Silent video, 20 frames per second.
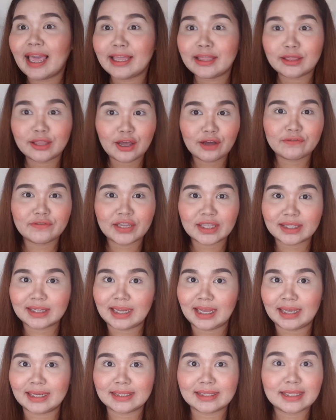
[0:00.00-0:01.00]
I love it,
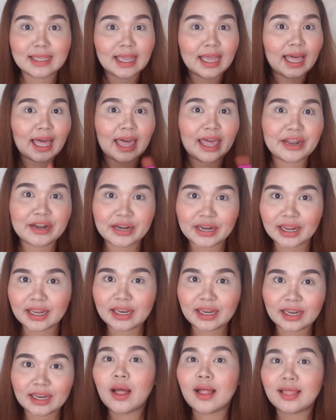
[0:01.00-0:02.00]
guys. I
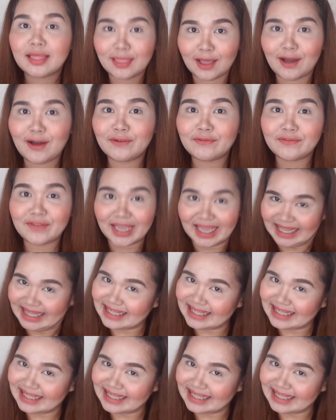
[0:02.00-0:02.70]
really love